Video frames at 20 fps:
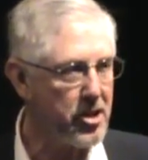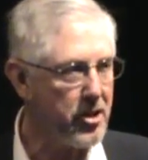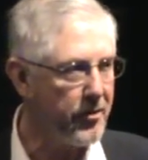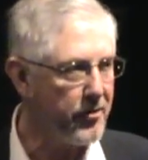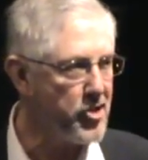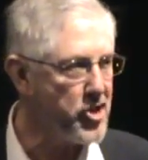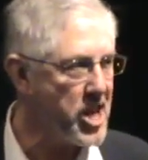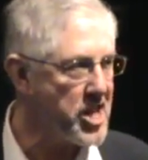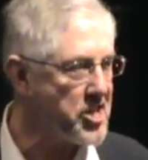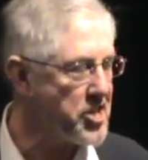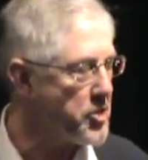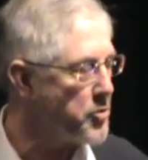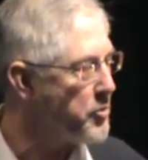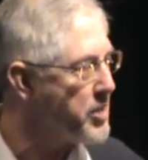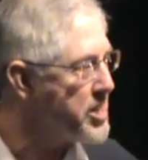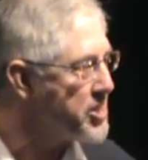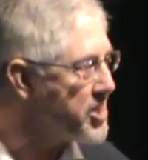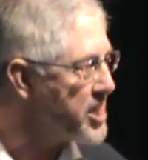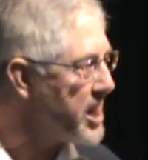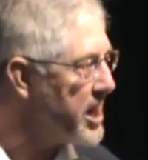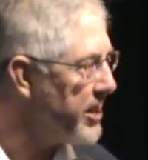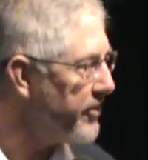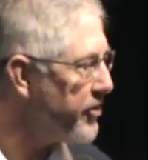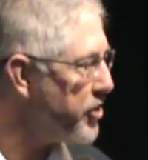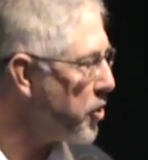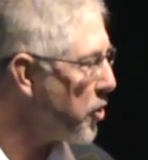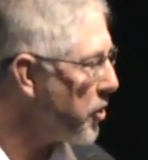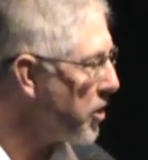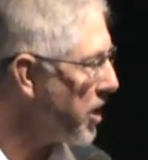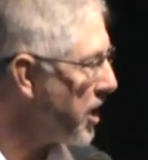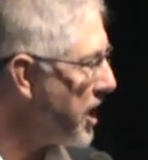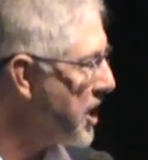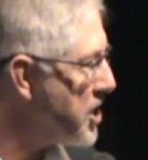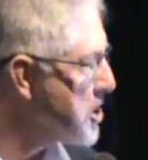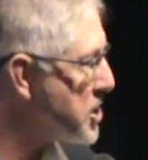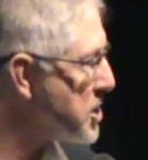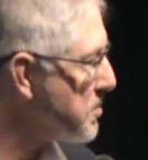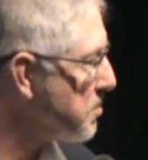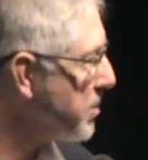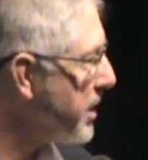you've just received your
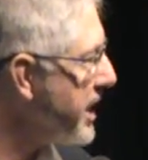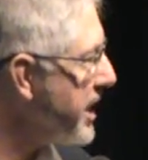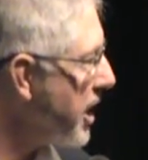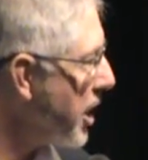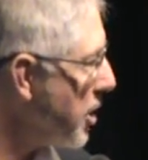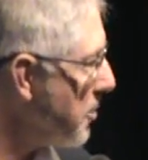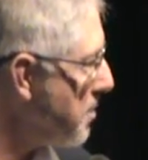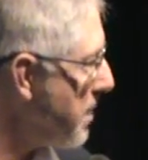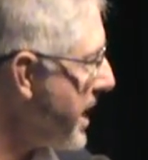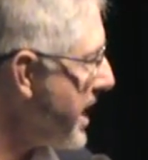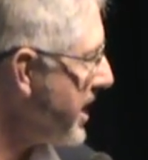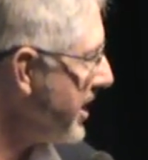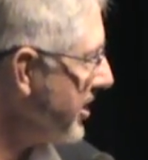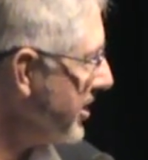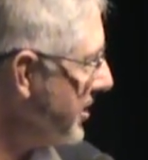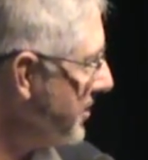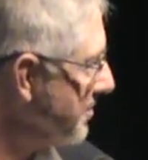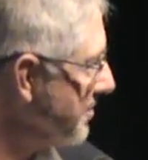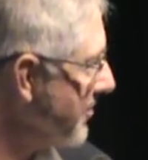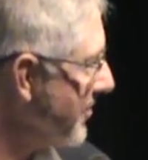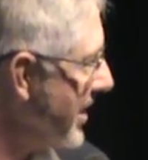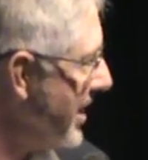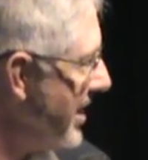spring appeal.